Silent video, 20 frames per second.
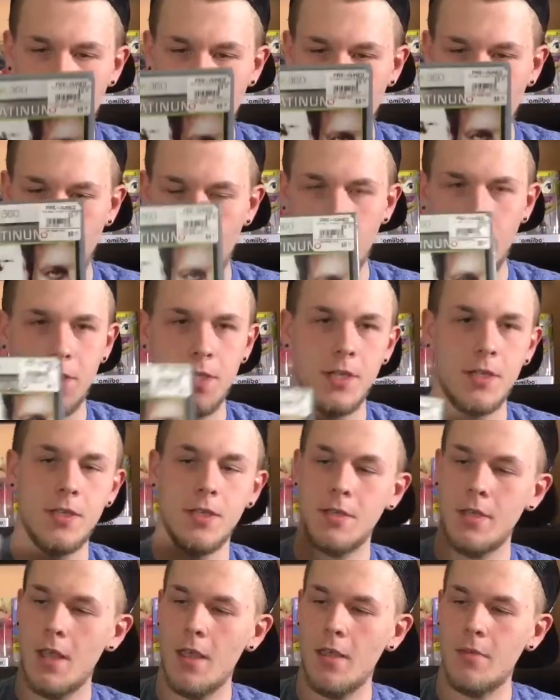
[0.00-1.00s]

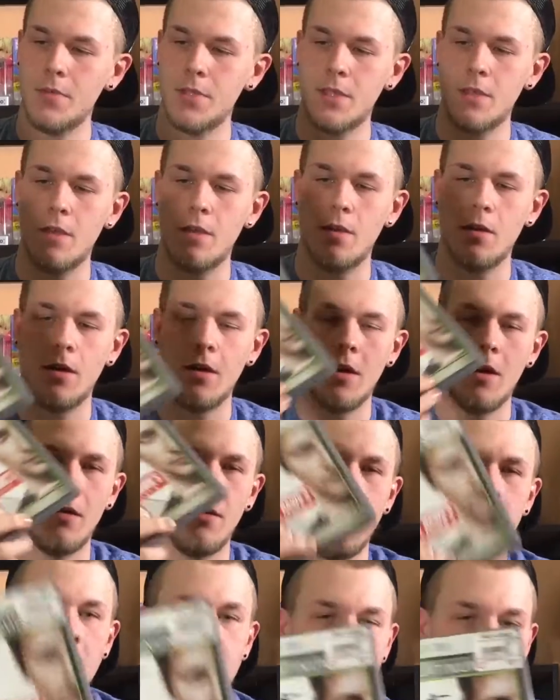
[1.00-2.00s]
360 games
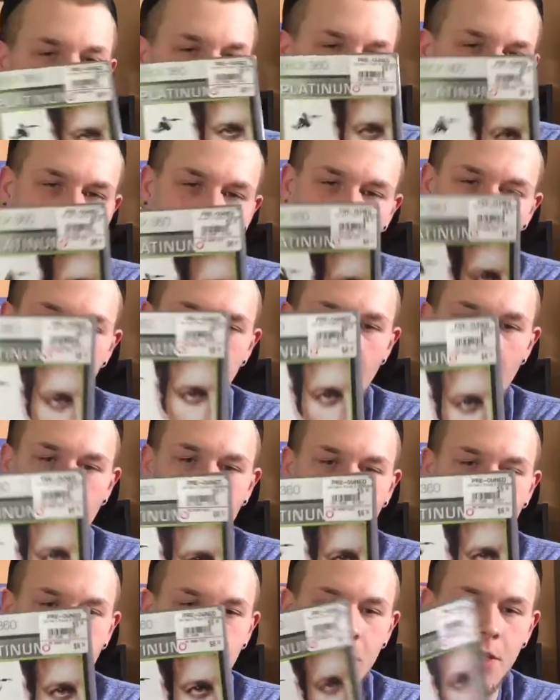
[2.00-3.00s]
that my friend
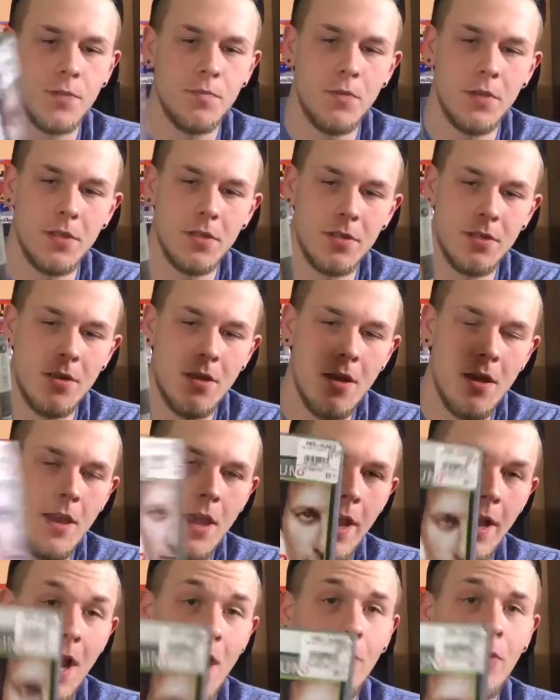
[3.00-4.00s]
got for Christmas.
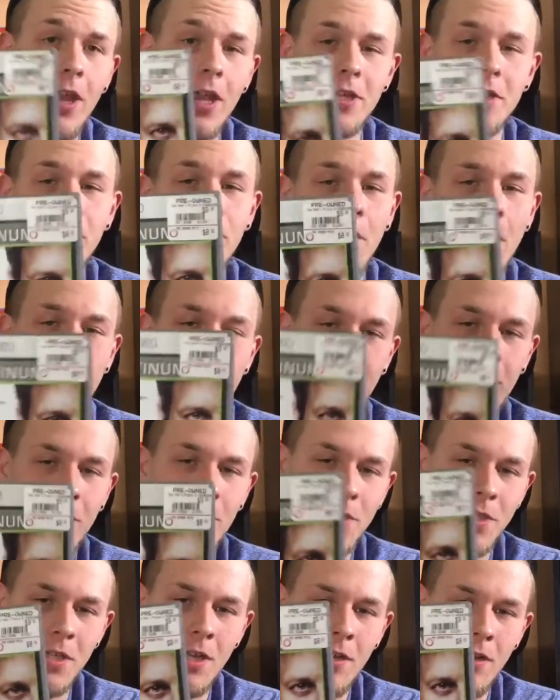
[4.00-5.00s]
And how we actually found out he
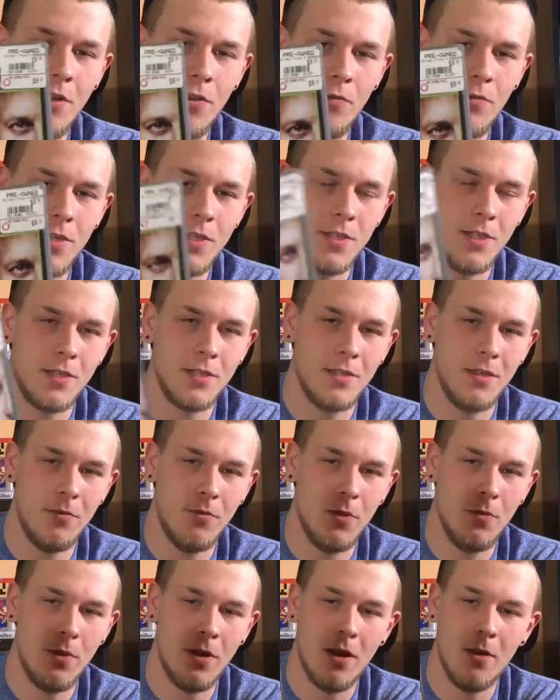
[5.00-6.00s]
was getting a 360.
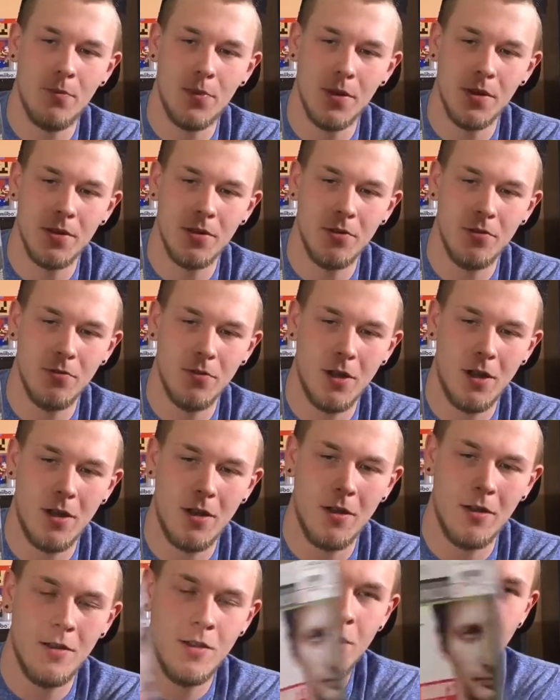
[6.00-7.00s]
We went up
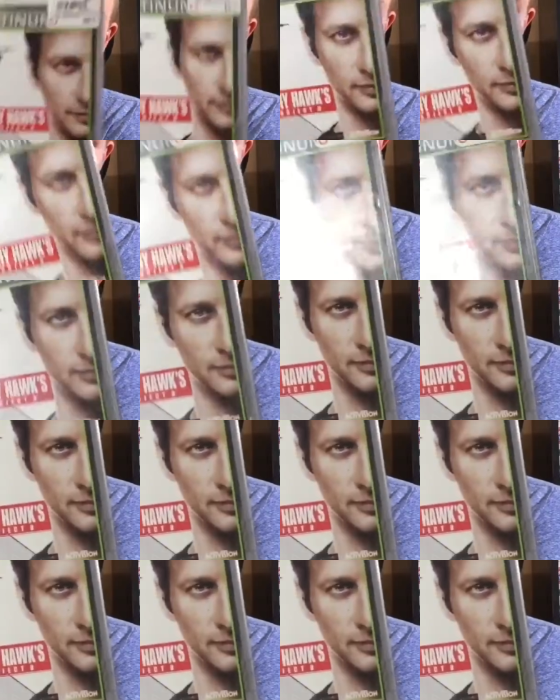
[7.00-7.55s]
into his